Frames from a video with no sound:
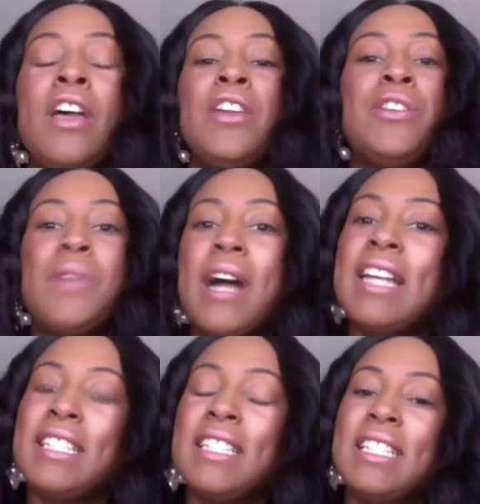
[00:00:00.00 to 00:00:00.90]
You
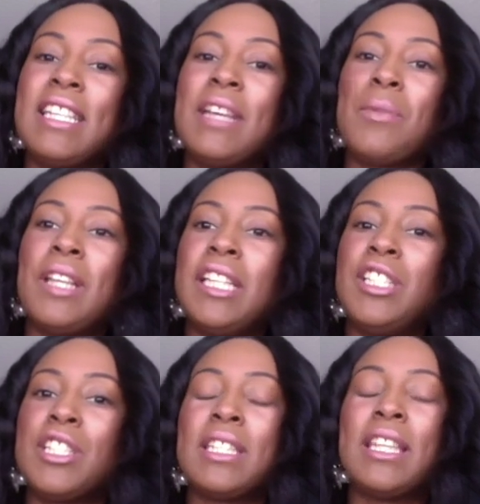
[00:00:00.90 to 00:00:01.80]
guys need to really
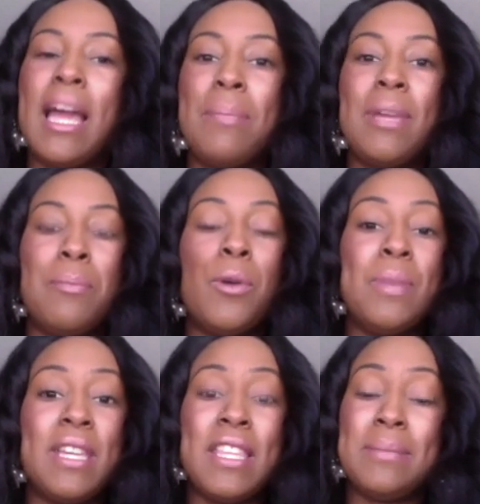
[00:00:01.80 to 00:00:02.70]
just let people
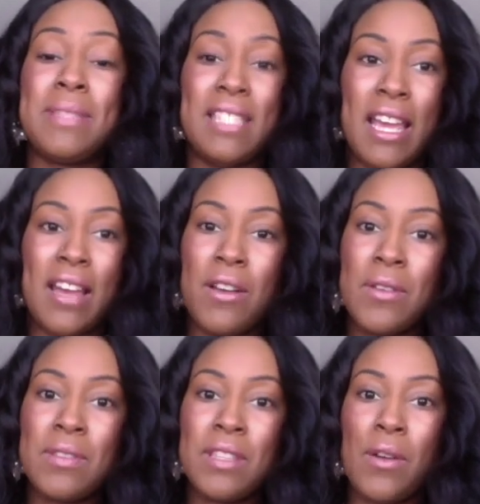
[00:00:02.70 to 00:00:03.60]
be
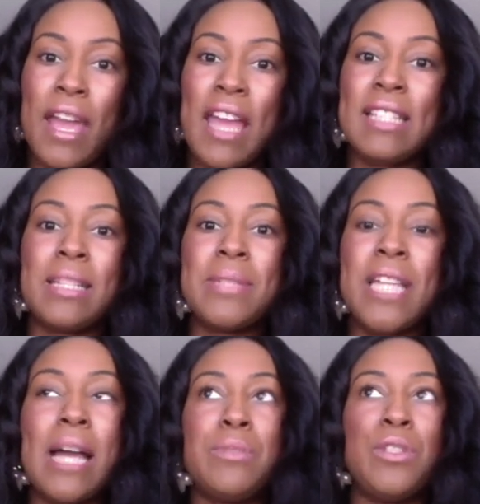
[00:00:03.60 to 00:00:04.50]
themselves. Okay,
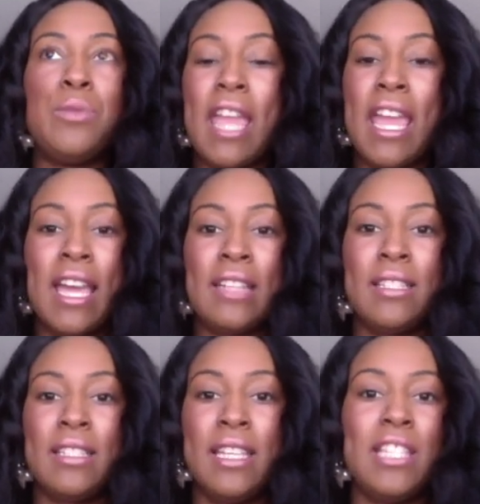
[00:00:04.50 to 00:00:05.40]
sometimes you can't
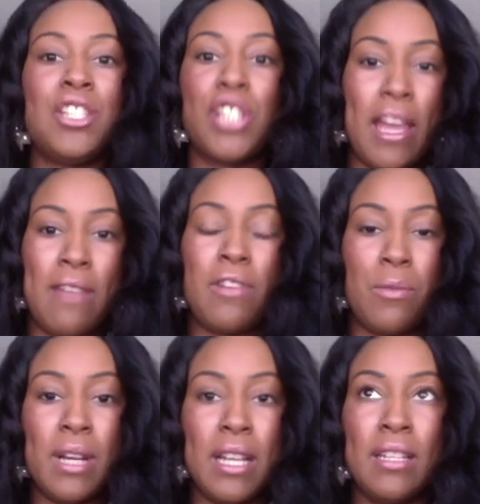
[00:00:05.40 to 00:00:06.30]
teach
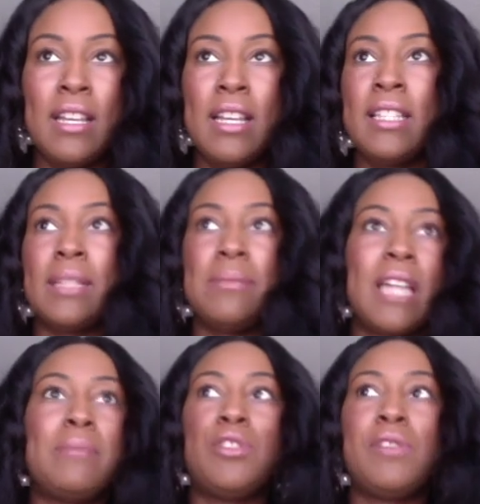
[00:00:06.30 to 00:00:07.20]
everyone.
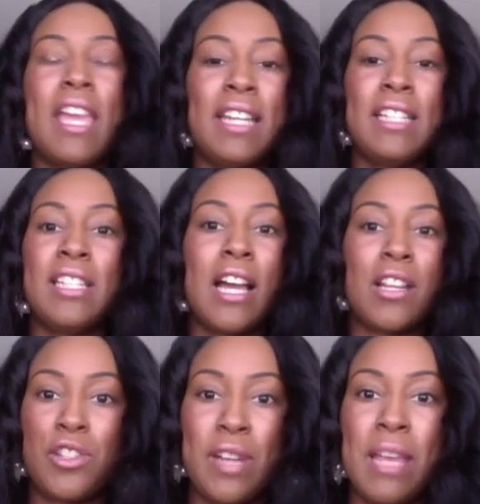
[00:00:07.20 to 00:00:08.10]
Sometimes you can't
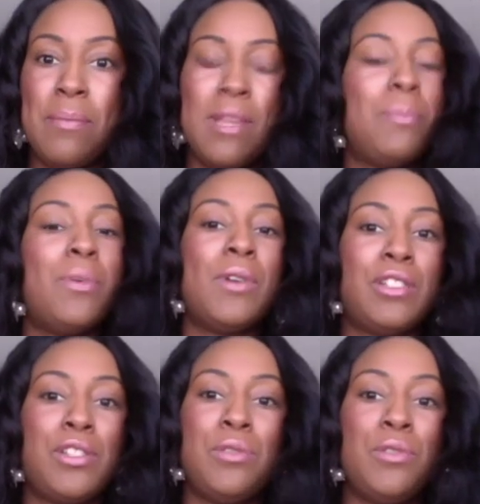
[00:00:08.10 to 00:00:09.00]
indoctrinate people
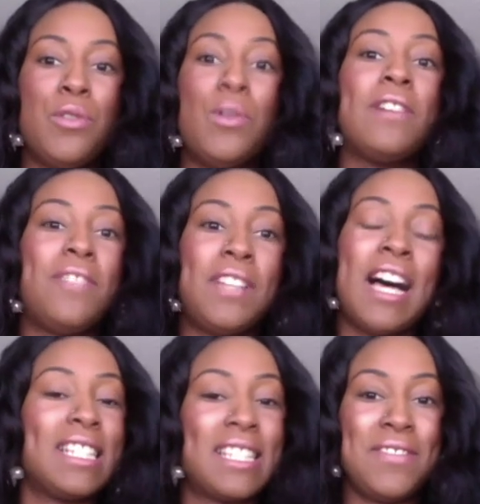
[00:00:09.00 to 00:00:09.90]
into your
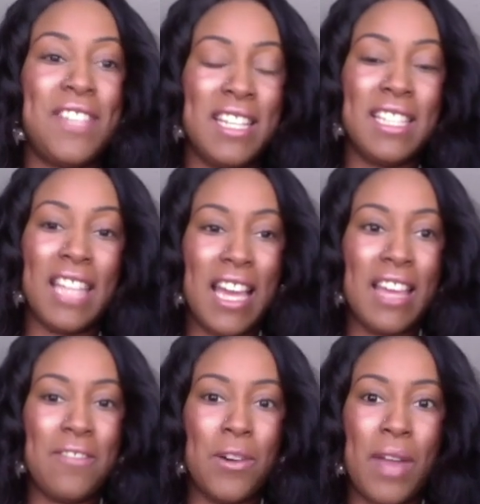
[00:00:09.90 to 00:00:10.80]
philosophy in
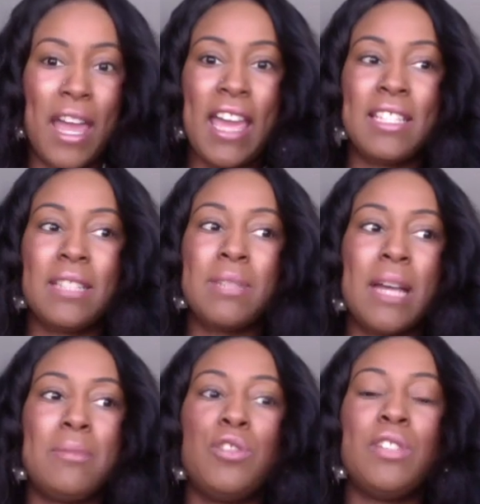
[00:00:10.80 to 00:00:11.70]
life. Okay,
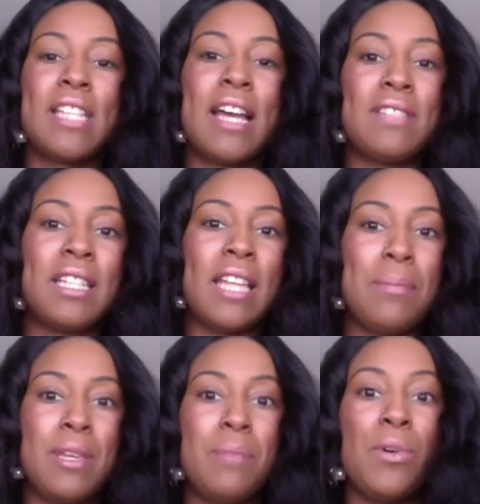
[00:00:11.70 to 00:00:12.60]
sometimes you just have to
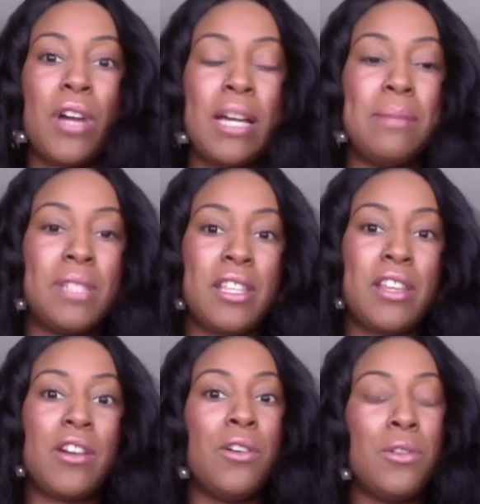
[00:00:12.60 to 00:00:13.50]
let people come to
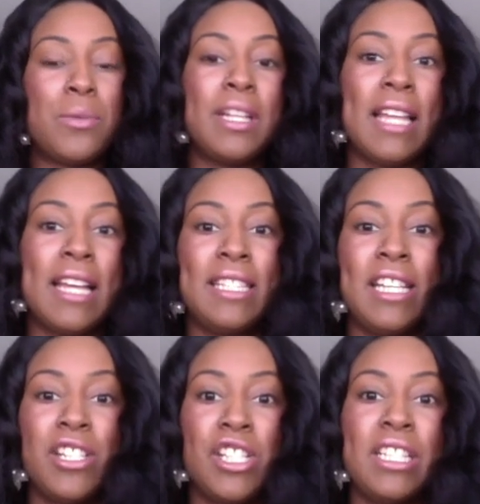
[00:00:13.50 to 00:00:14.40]
their own
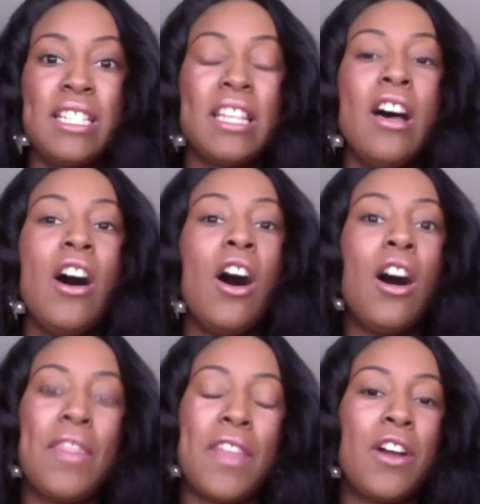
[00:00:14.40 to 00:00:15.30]
realizations
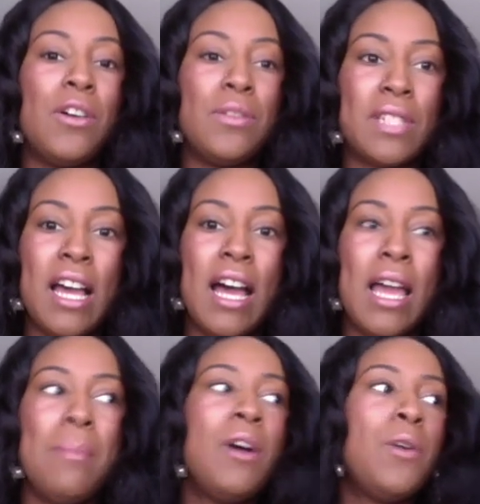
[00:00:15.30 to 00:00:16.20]
on their own
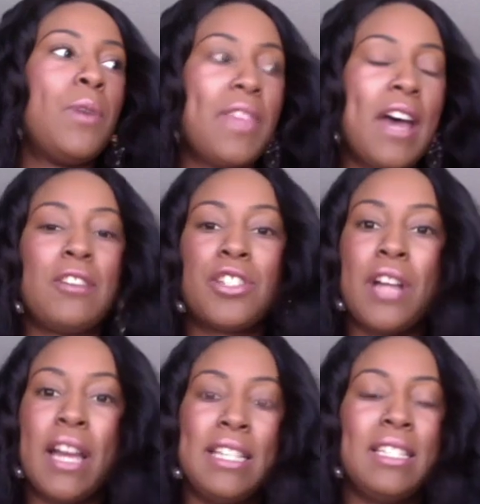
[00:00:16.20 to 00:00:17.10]
time without
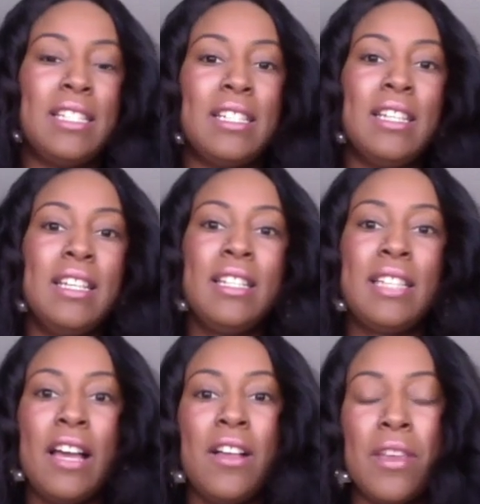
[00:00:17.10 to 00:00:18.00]
trying to
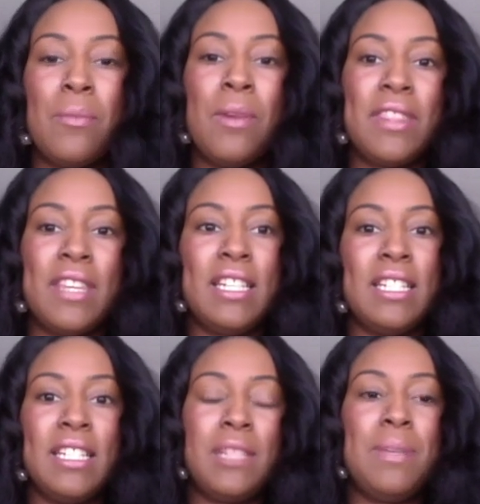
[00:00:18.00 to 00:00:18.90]
tell them what they
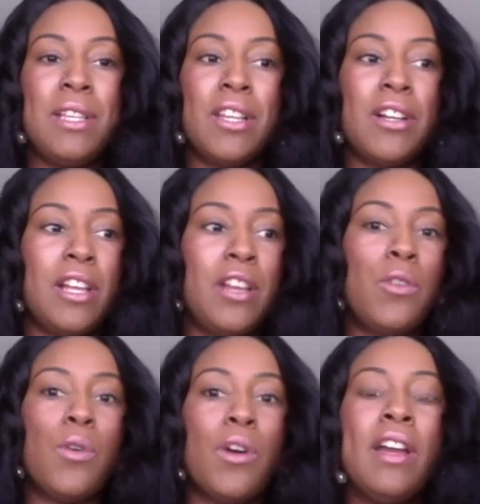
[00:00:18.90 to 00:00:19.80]
need to be learning
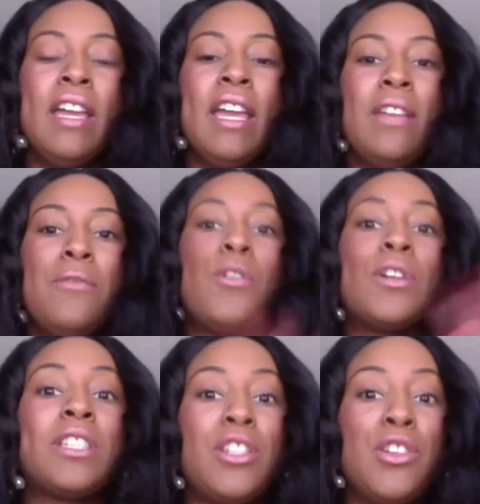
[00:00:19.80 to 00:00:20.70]
or
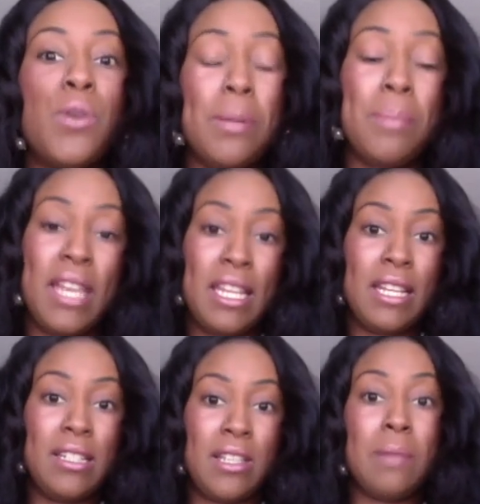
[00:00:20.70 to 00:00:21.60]
enforcing your
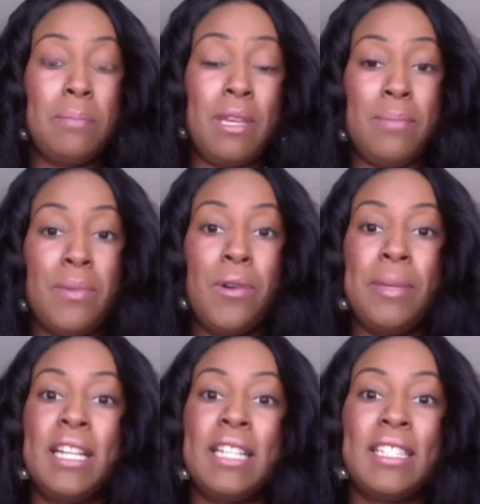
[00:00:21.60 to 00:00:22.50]
opinions on people,
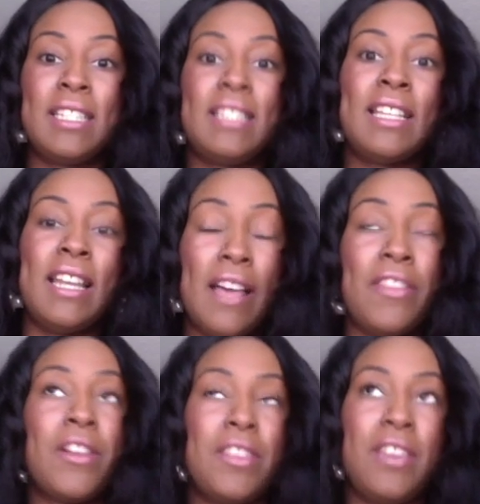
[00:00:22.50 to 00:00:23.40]
because this is
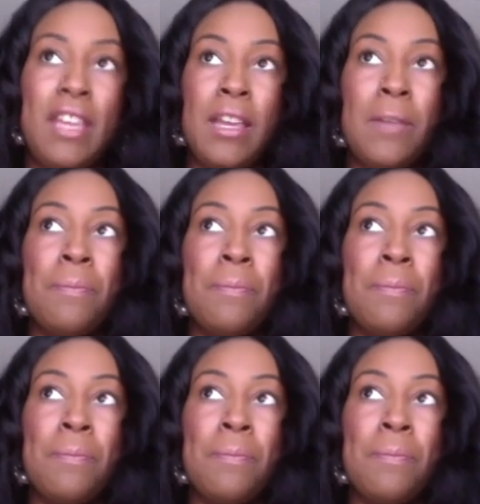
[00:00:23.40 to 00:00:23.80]
another thing